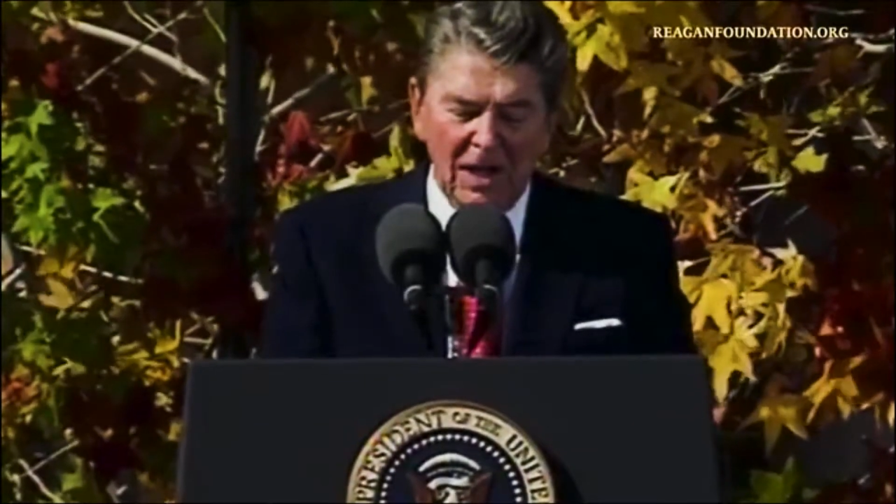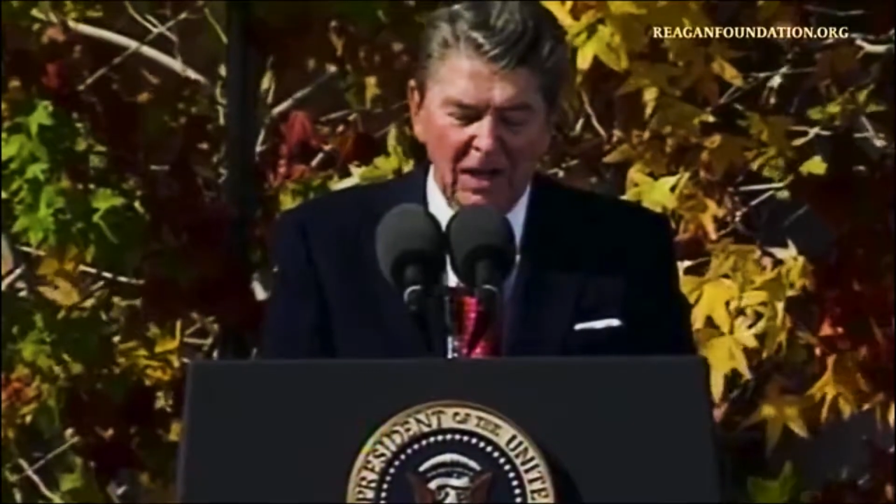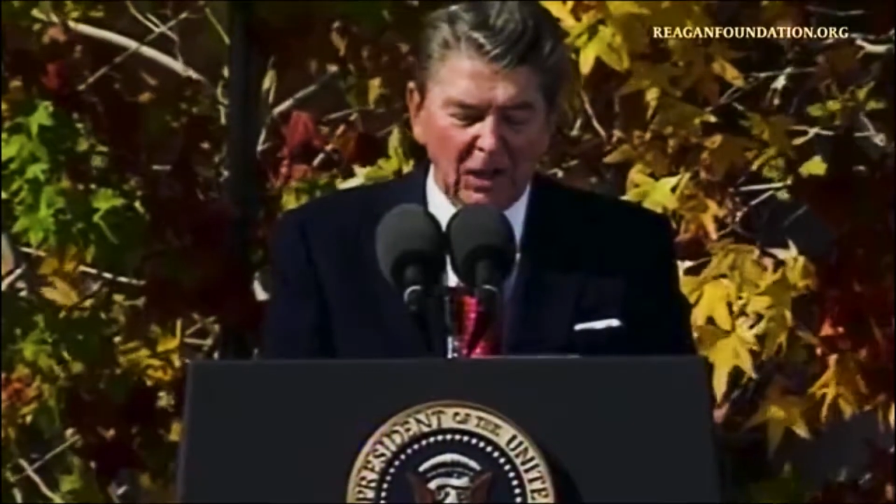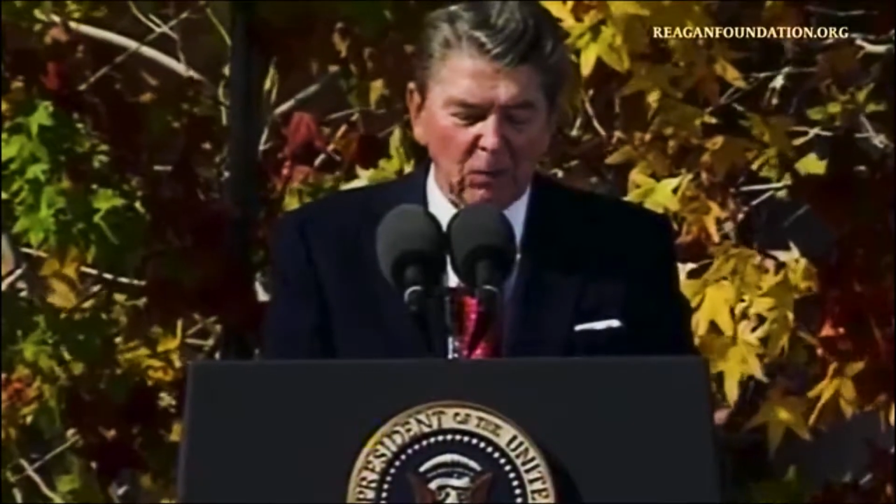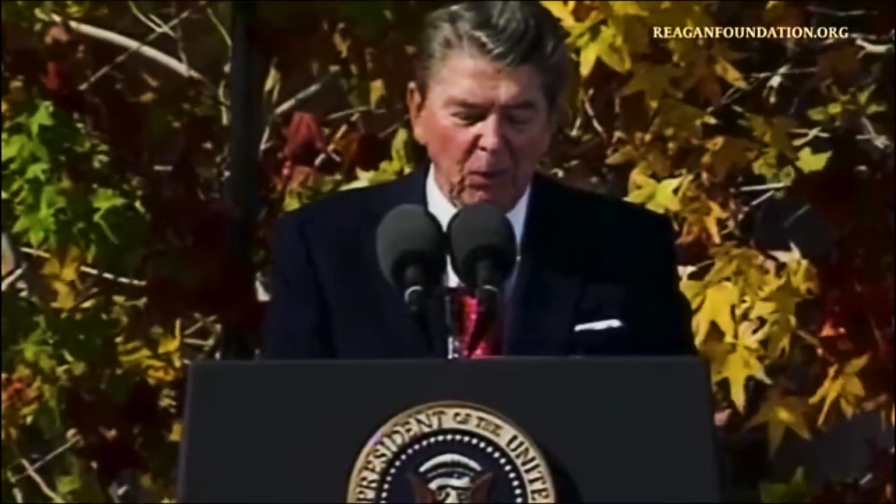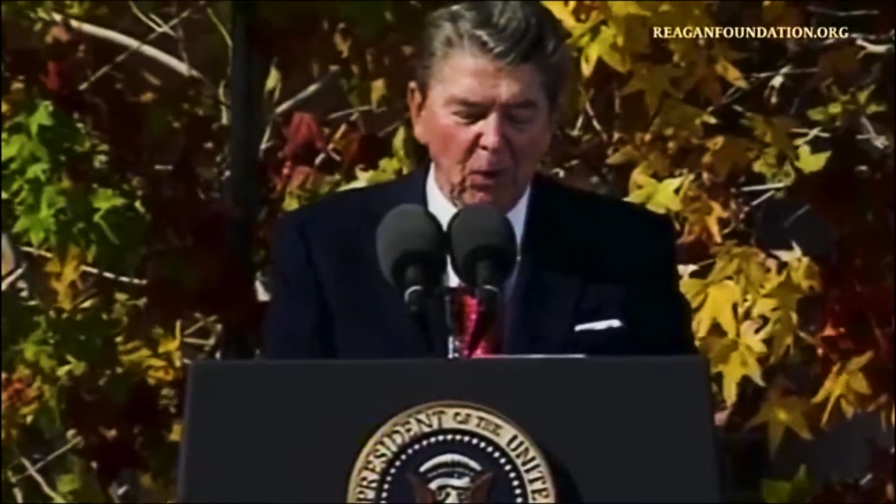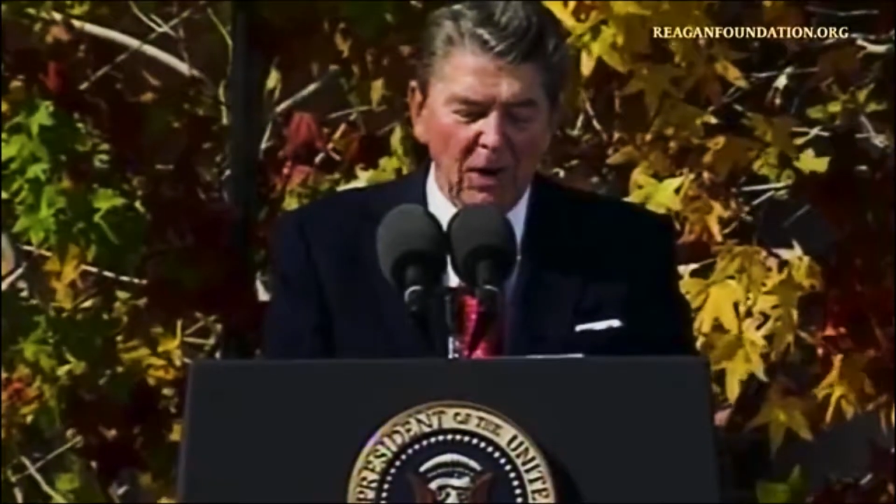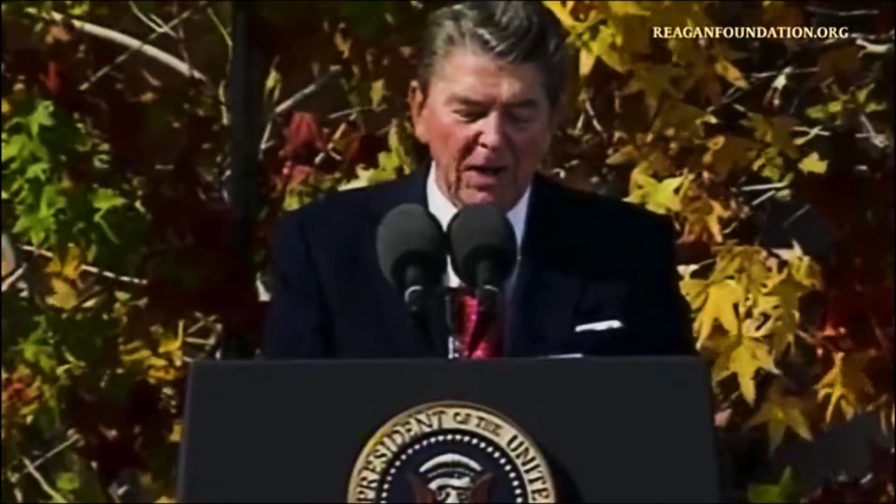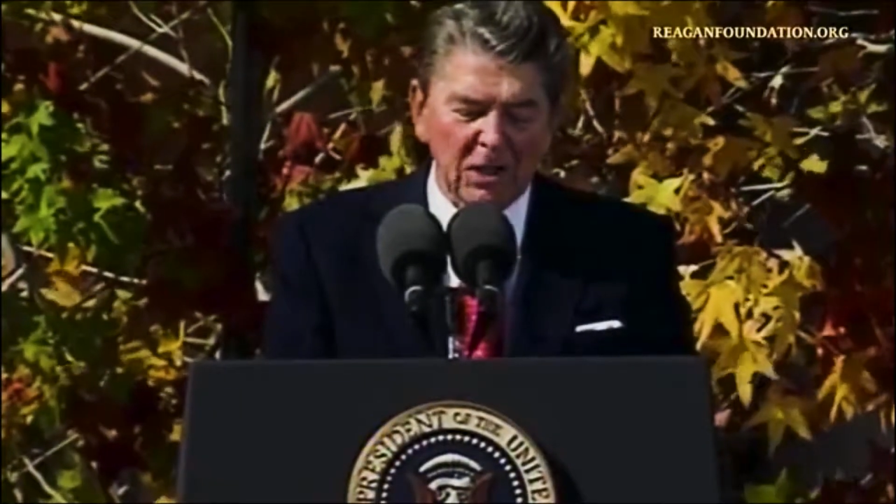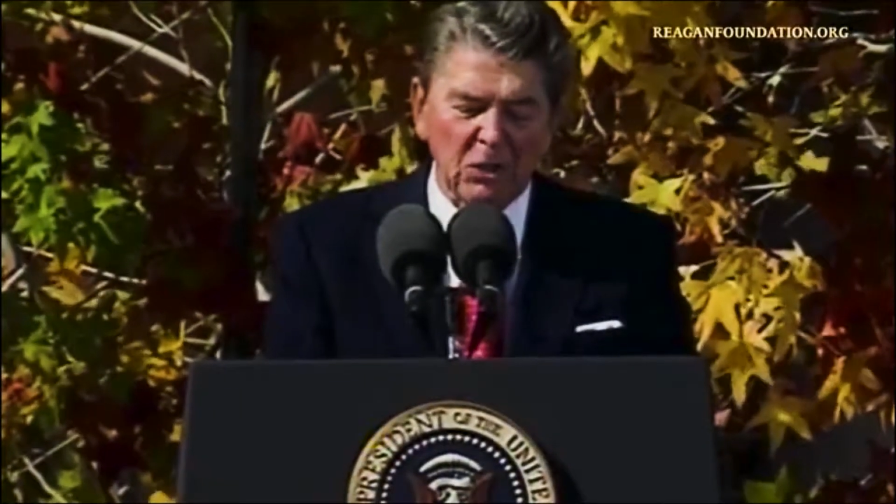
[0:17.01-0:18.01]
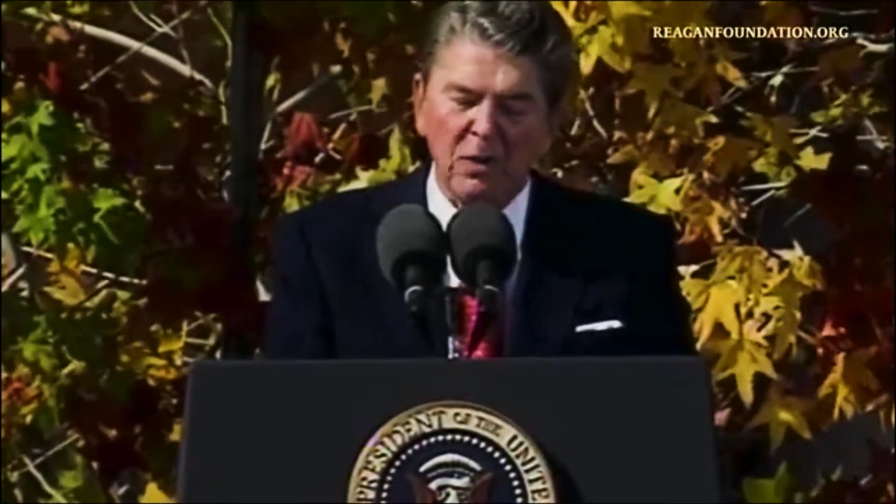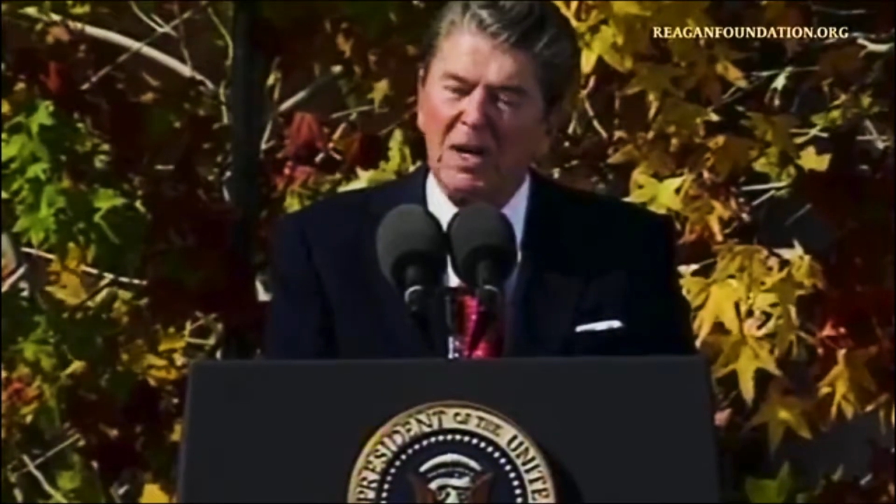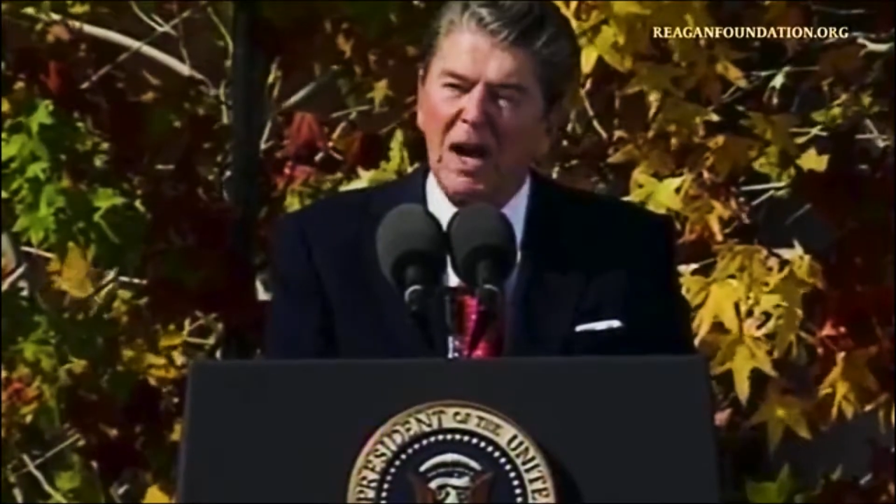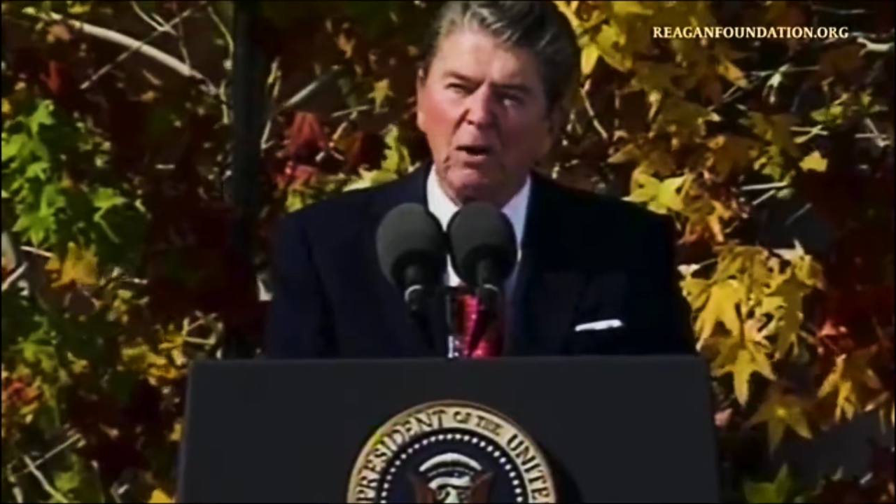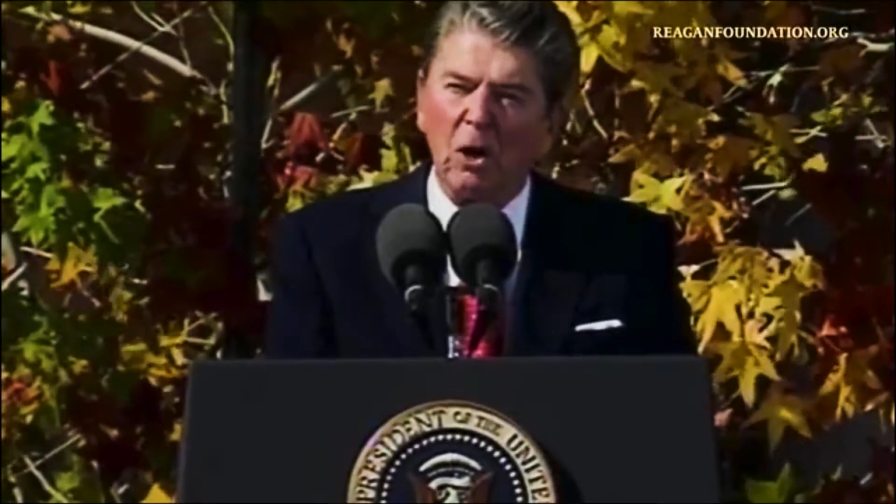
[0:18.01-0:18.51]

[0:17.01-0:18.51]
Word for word: and explore a history not